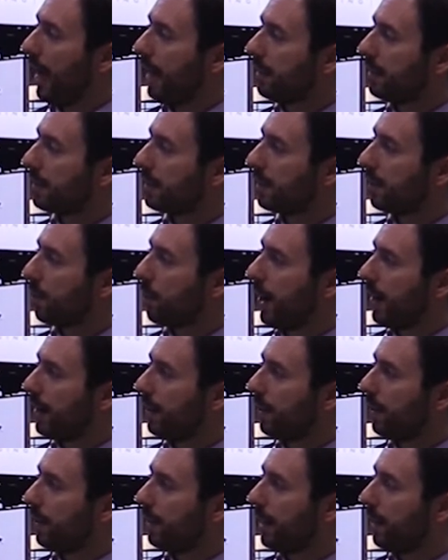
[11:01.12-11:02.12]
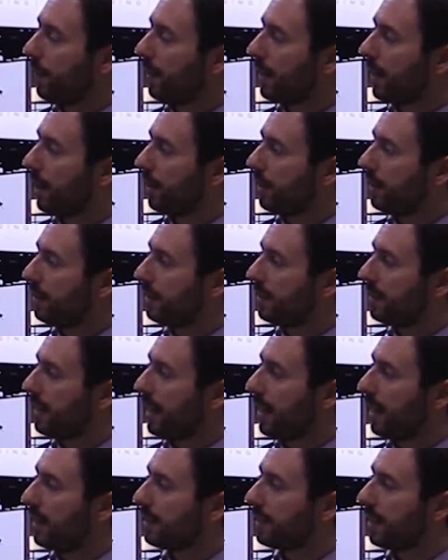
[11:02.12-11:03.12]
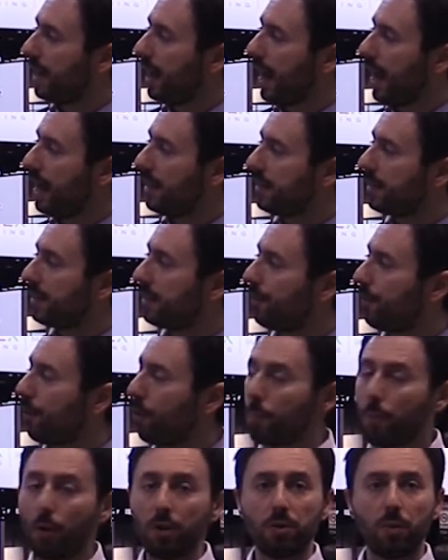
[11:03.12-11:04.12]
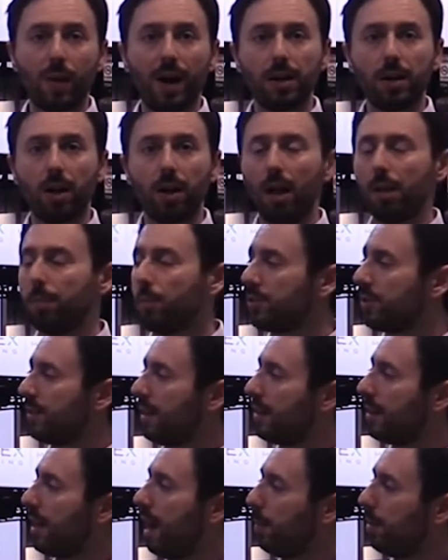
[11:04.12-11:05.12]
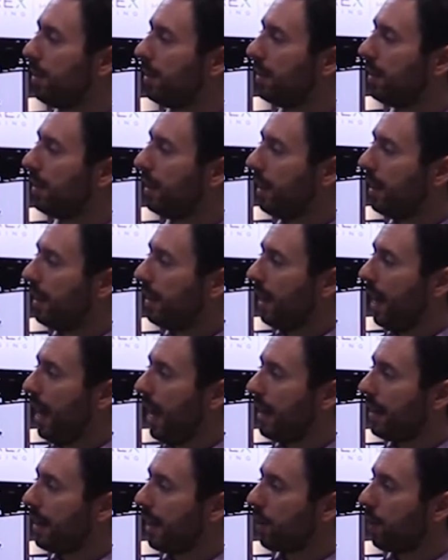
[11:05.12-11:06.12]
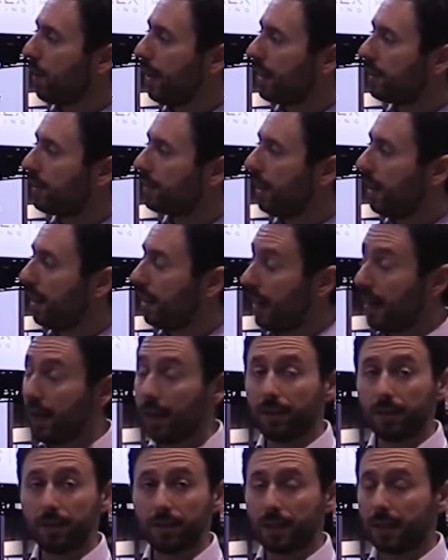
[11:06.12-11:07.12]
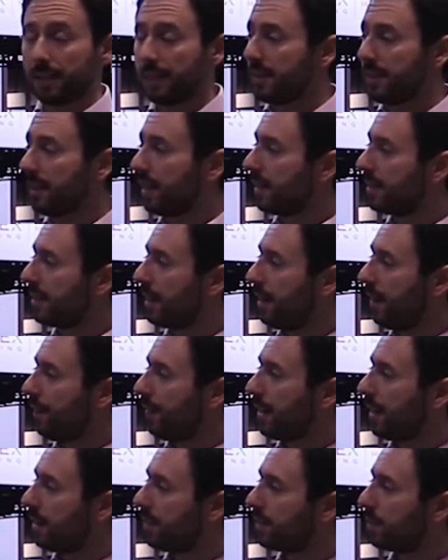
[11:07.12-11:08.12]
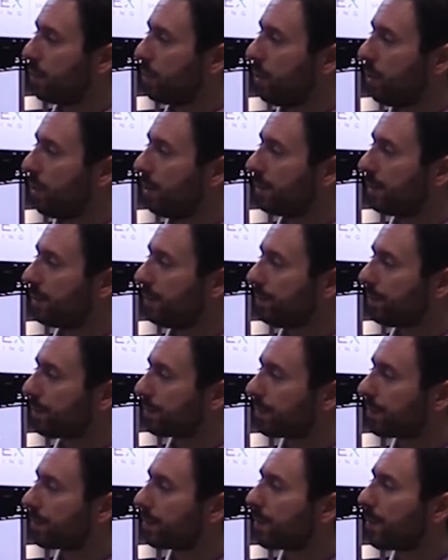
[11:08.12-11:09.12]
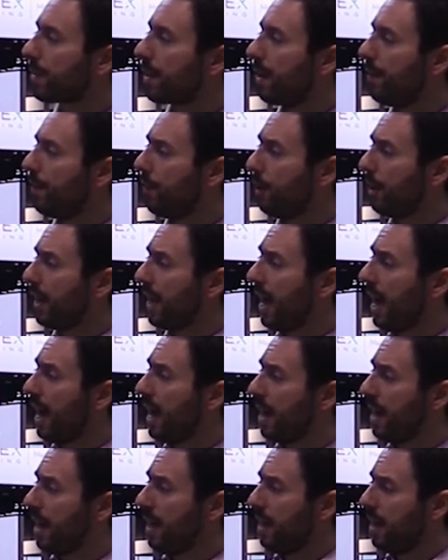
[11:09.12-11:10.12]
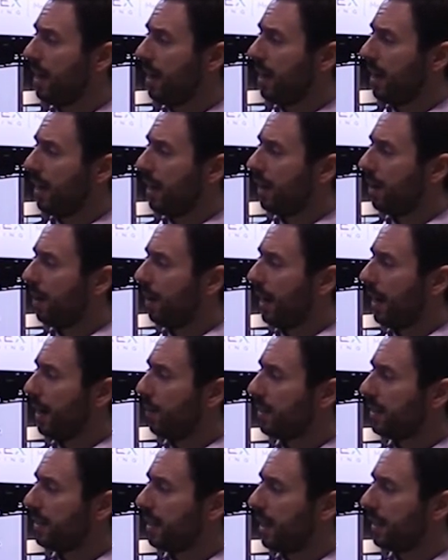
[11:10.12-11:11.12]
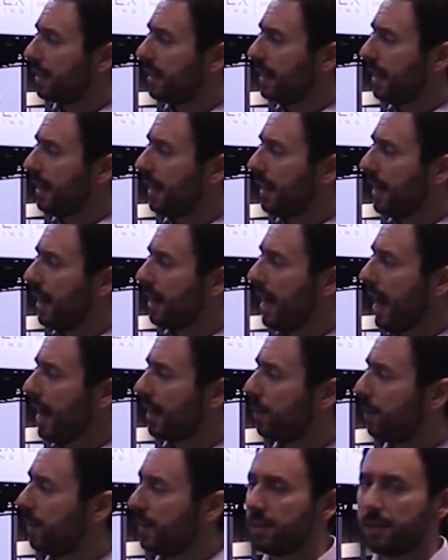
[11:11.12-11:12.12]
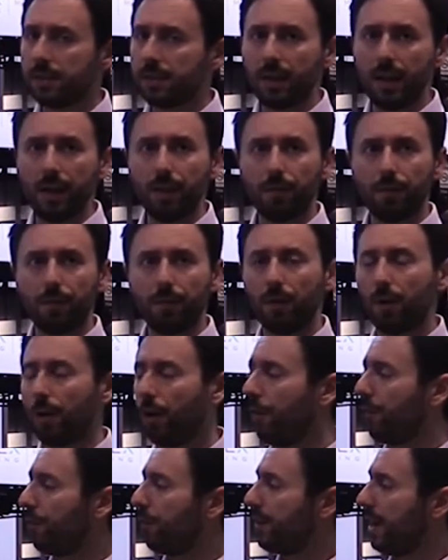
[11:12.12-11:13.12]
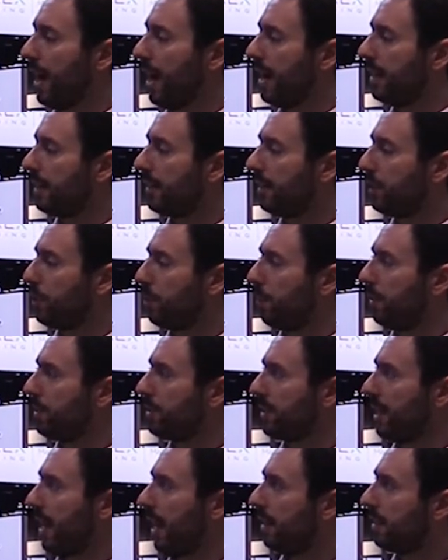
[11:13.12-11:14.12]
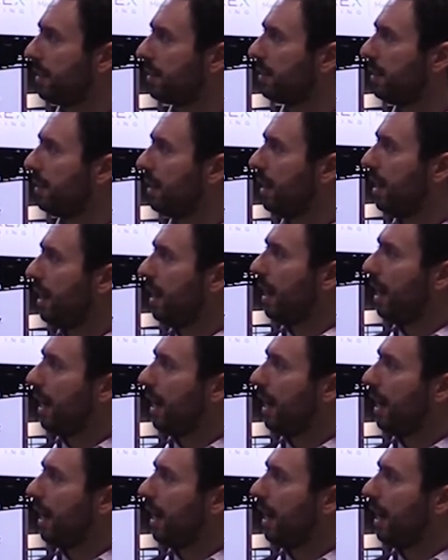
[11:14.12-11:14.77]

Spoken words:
and when the recurrent disease has 4.1, almost the double, and the statistical significance was very high, resulting in an accuracy of 92%.